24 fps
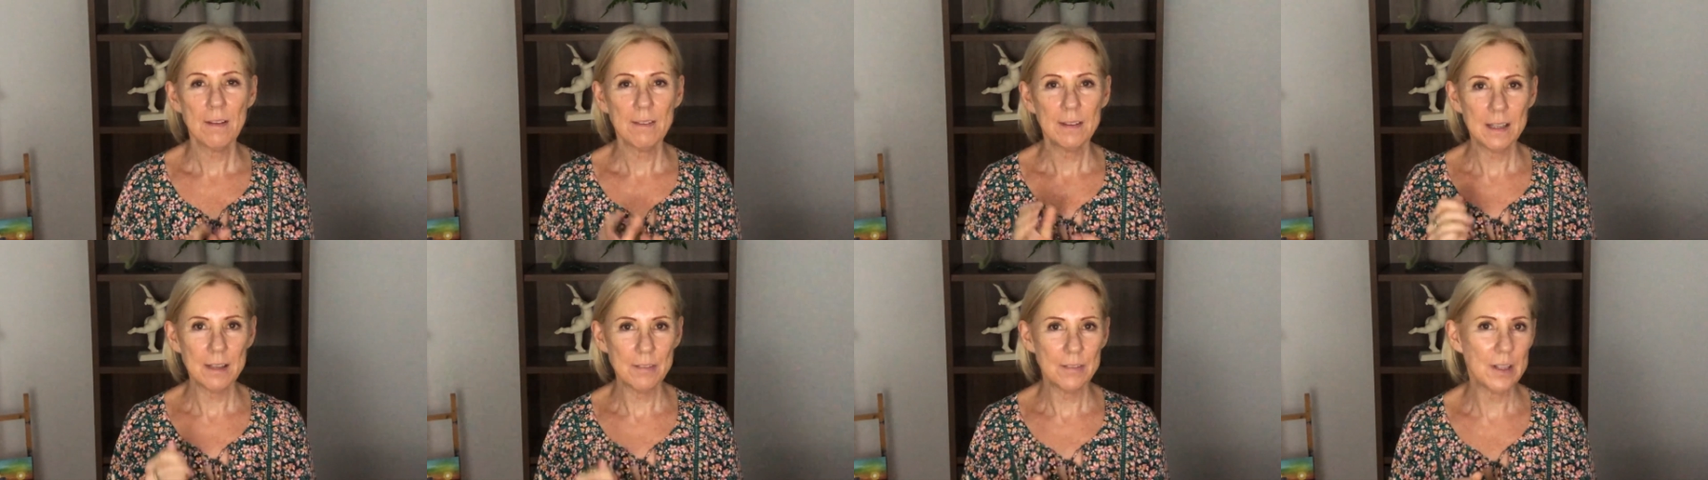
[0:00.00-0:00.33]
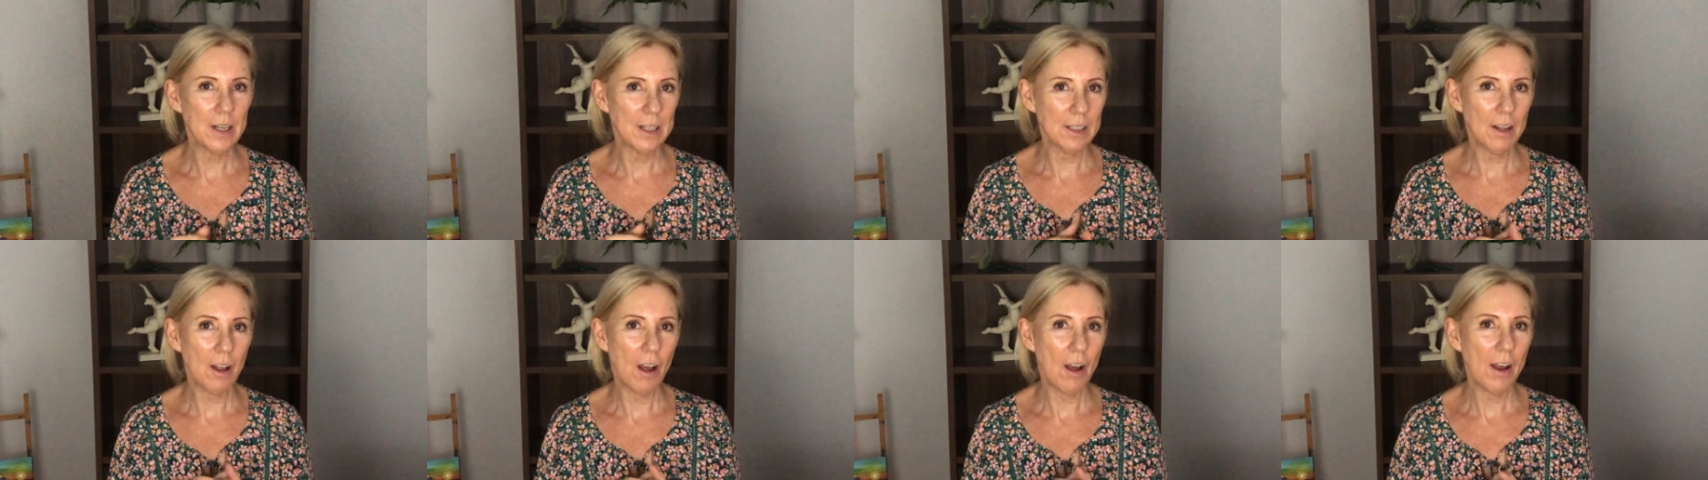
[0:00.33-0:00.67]
give it
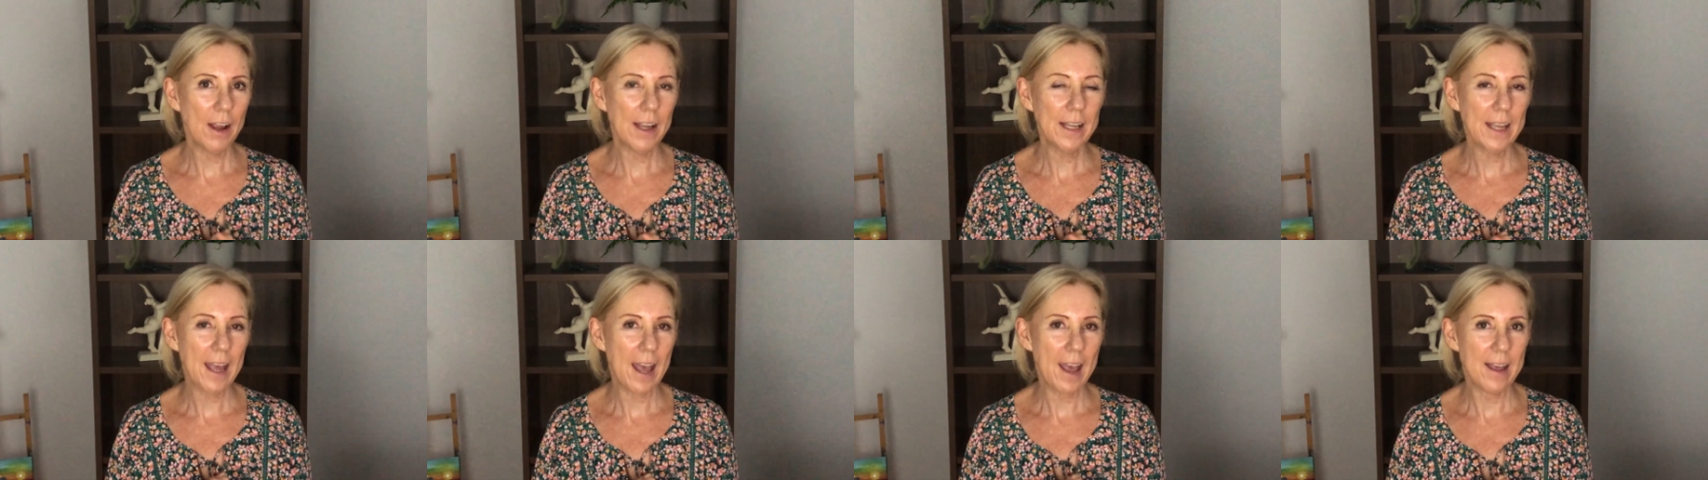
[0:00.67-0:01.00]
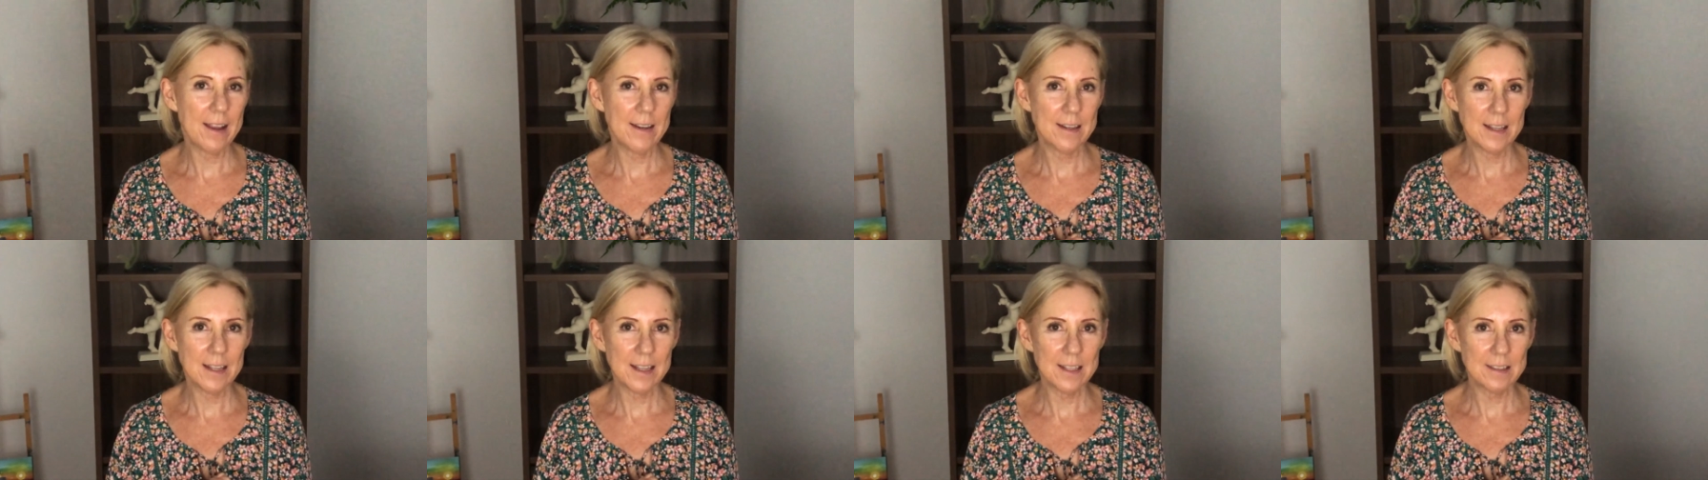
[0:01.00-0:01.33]
a like
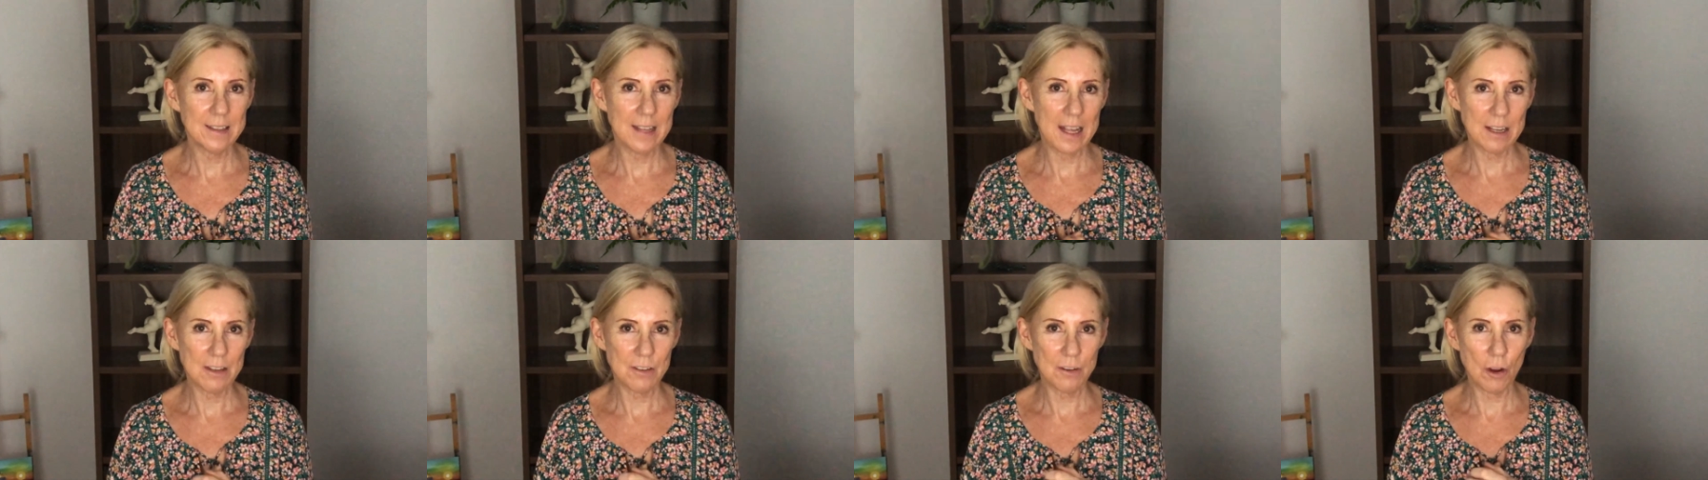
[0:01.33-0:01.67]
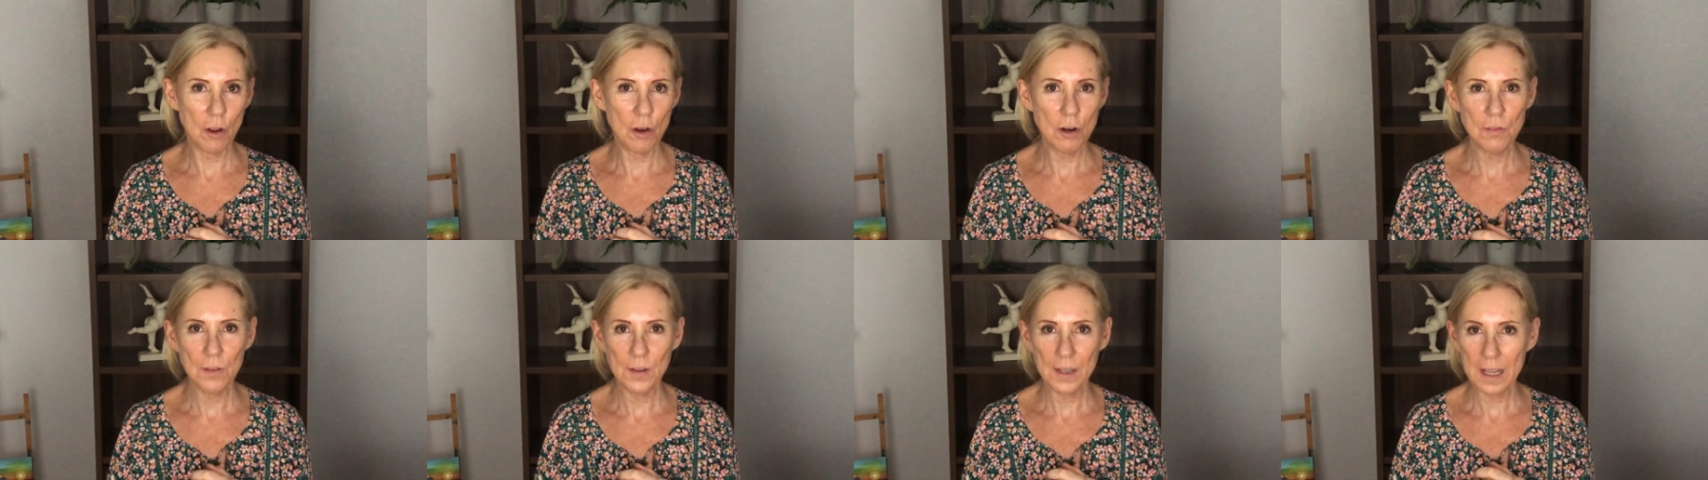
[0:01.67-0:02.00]
and hit that
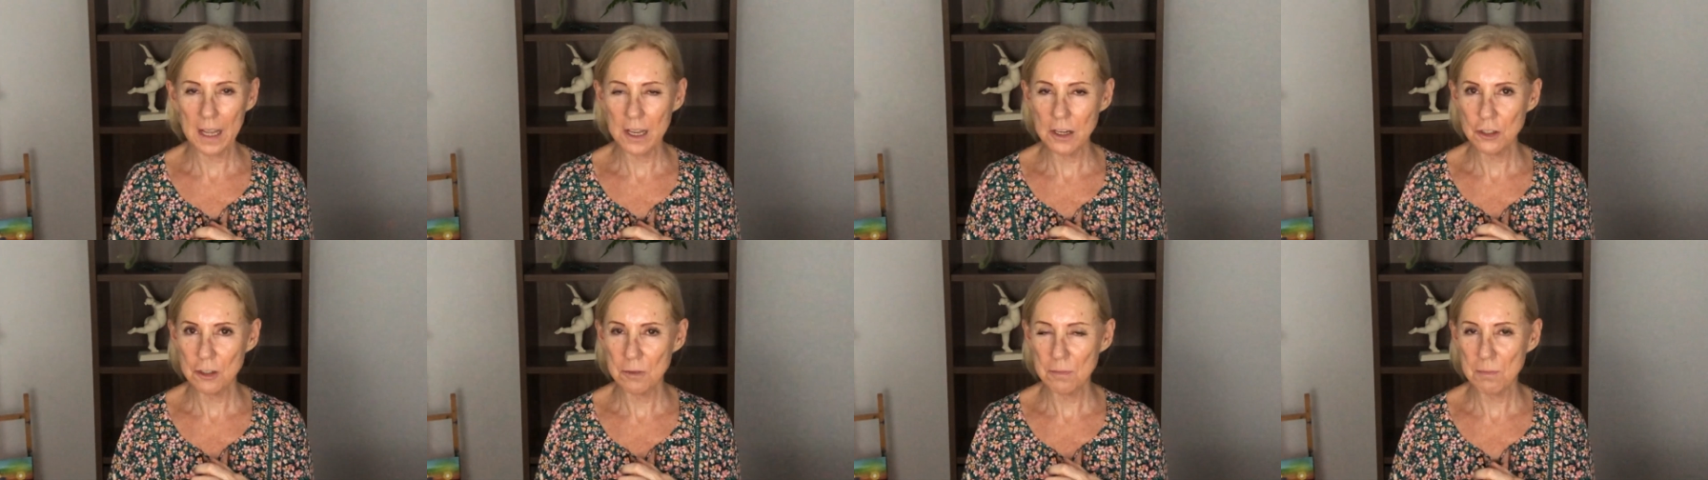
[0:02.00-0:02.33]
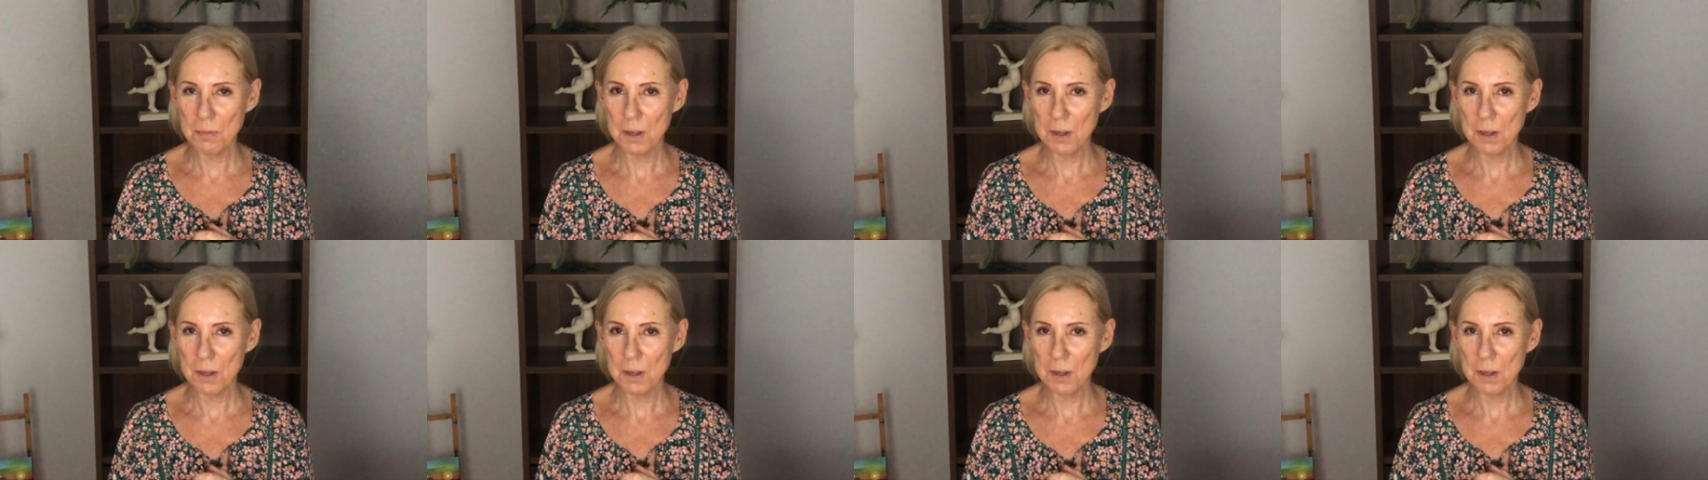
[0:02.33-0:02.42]
notification